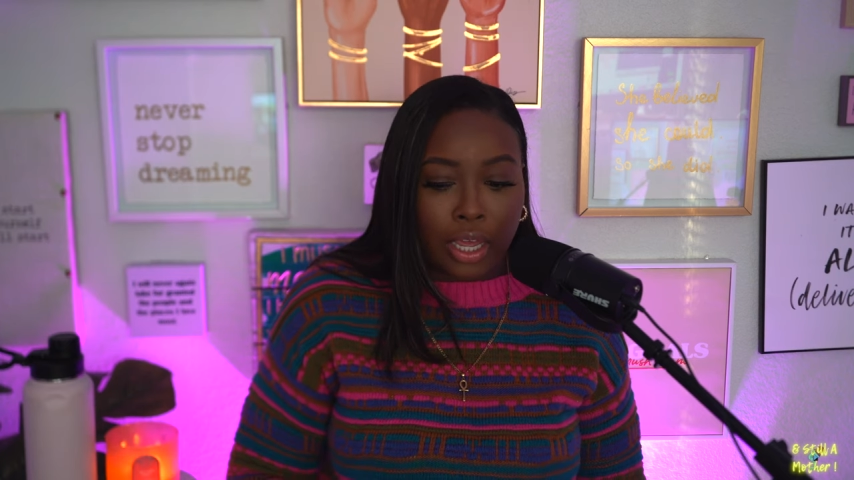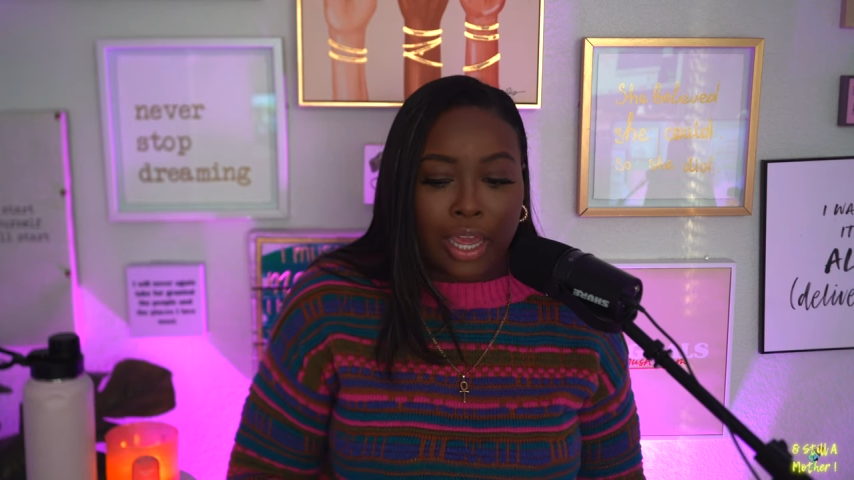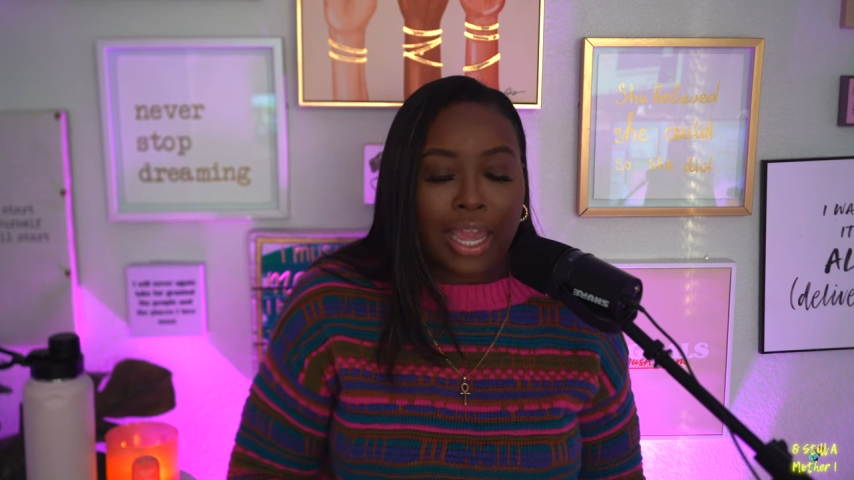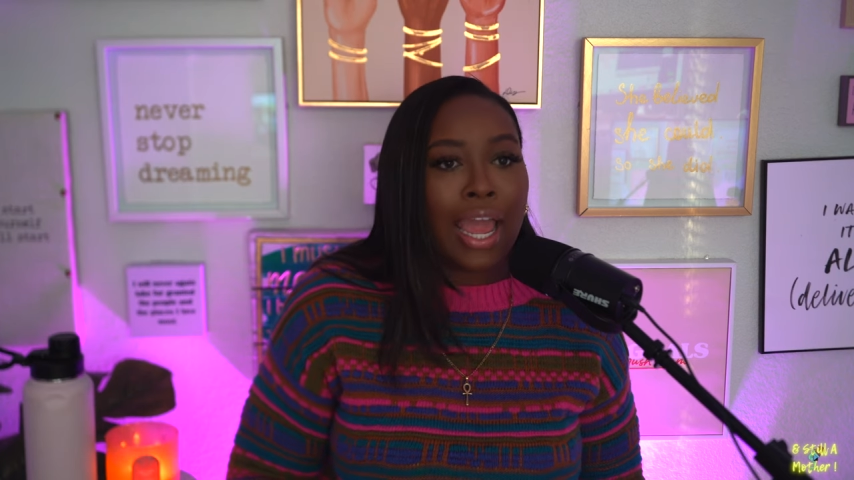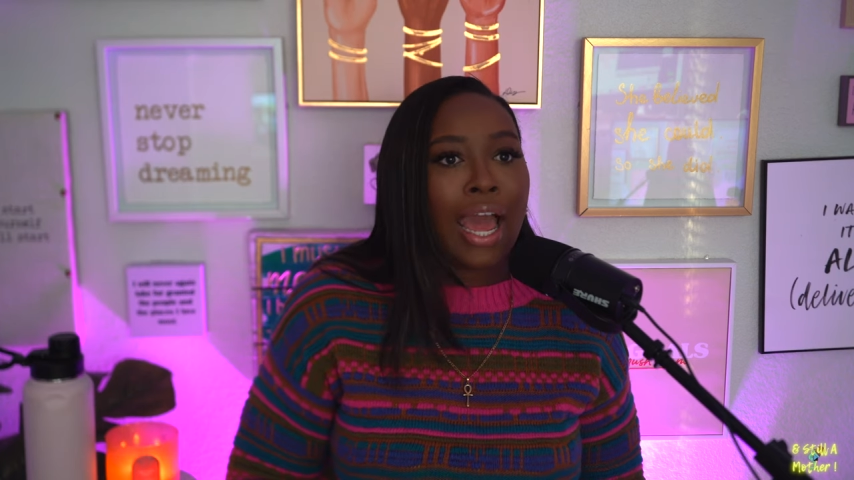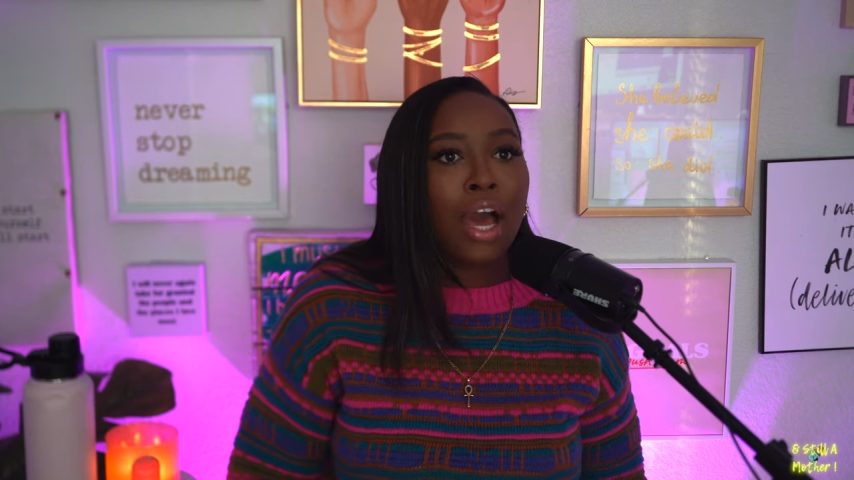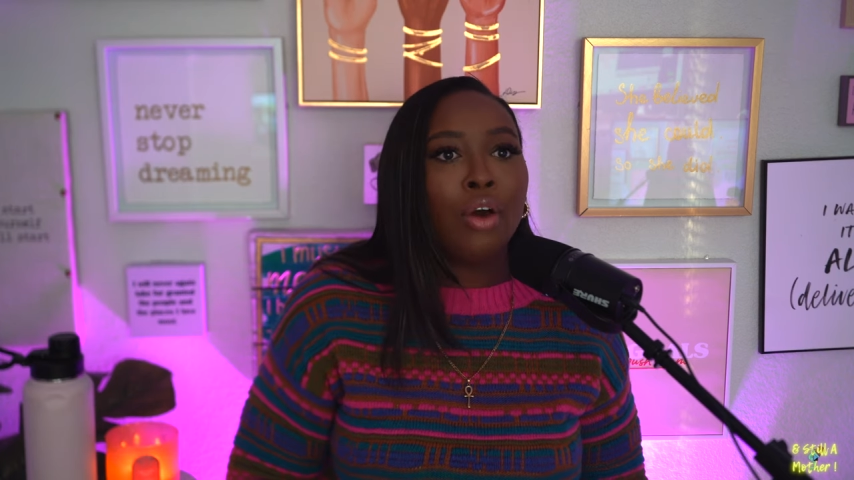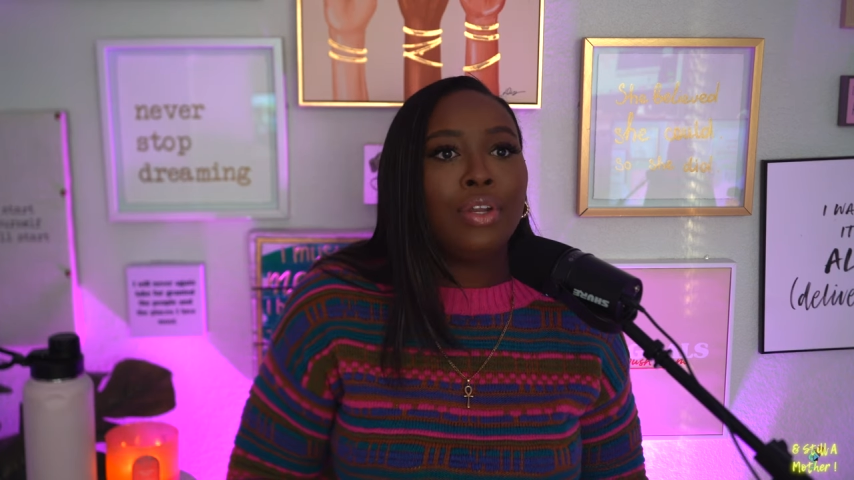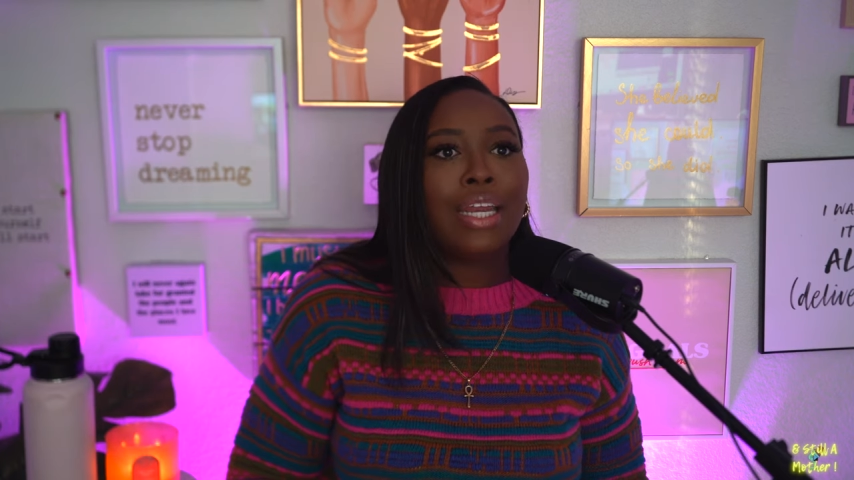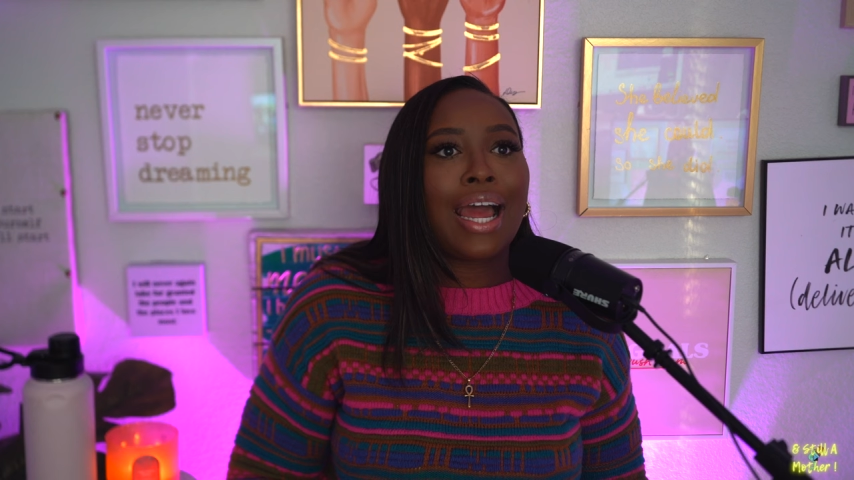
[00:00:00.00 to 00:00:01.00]
And how
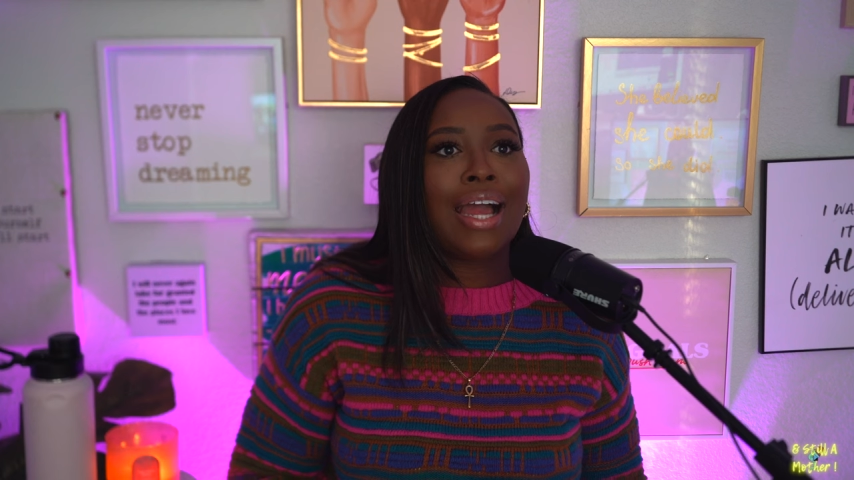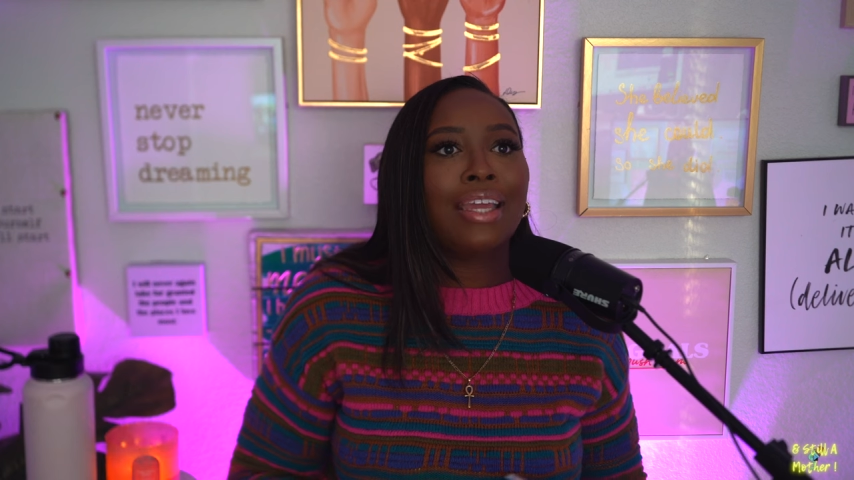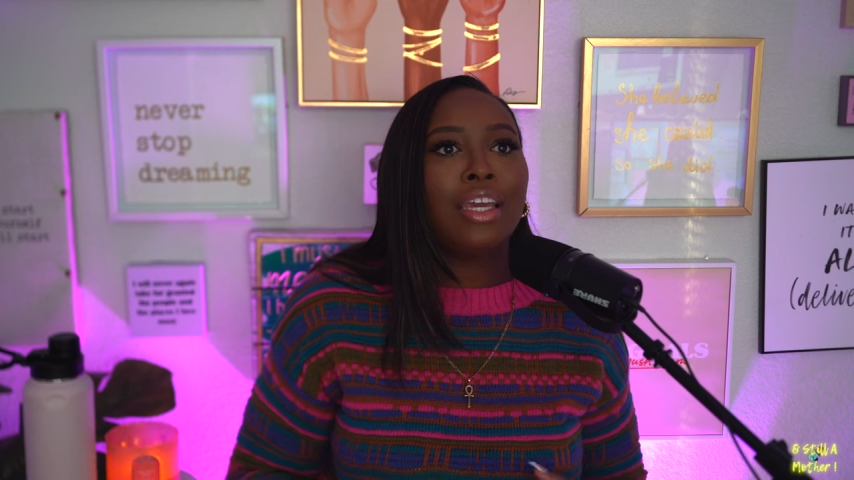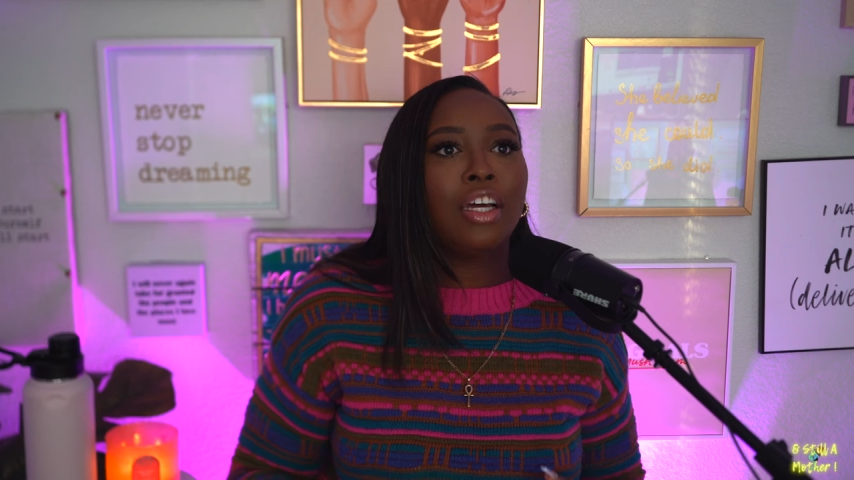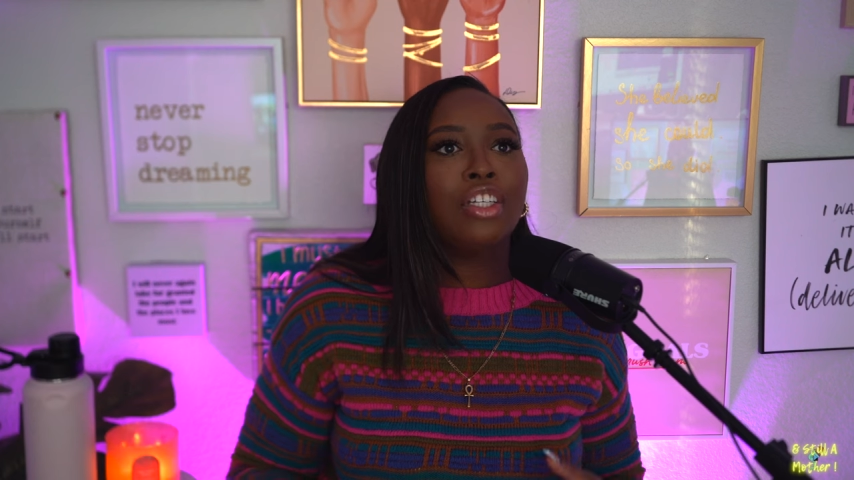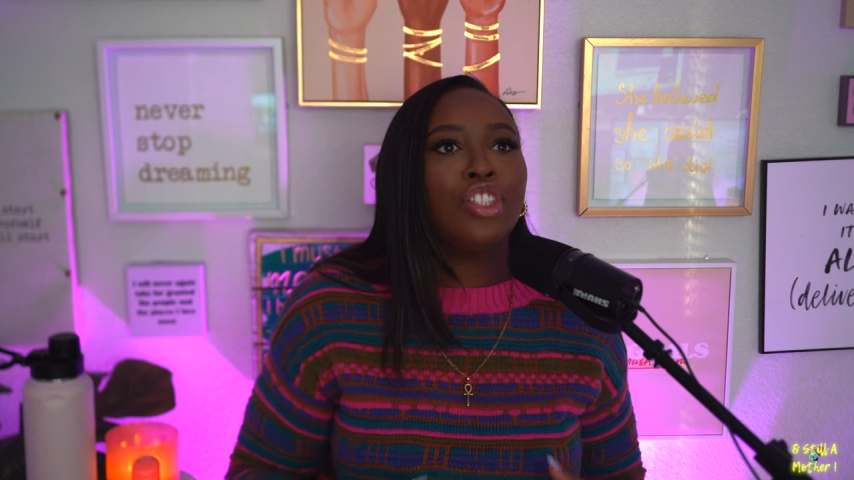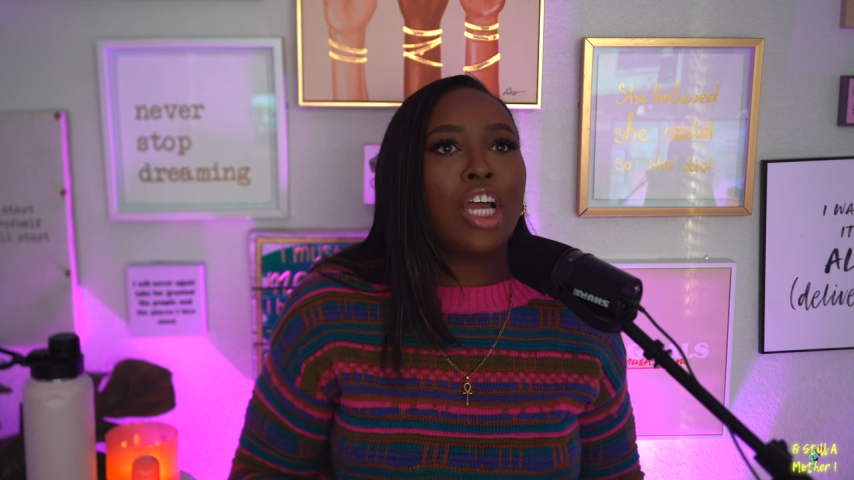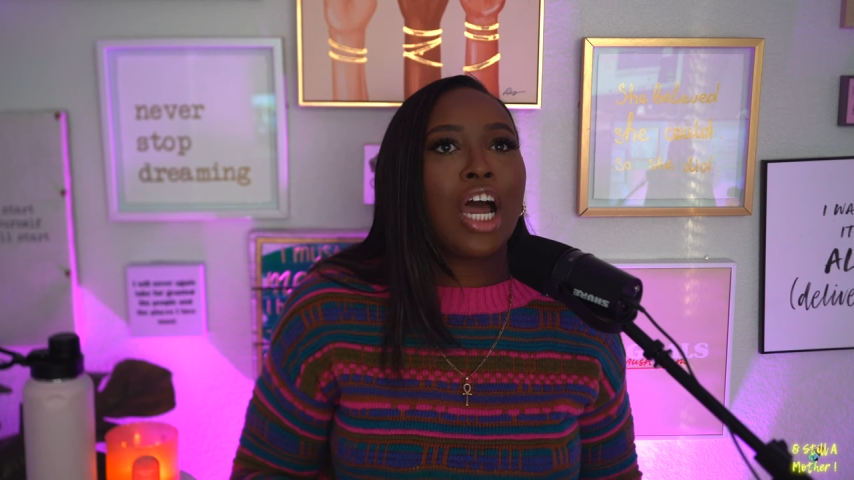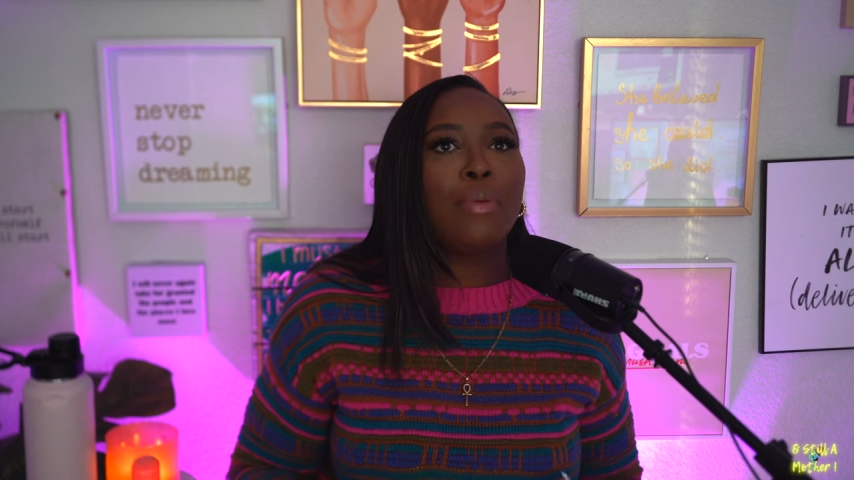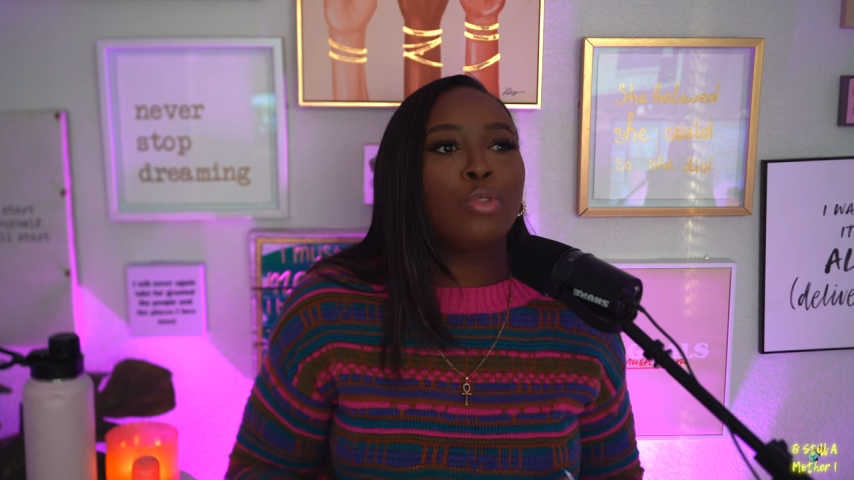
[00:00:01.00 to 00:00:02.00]
did I get a job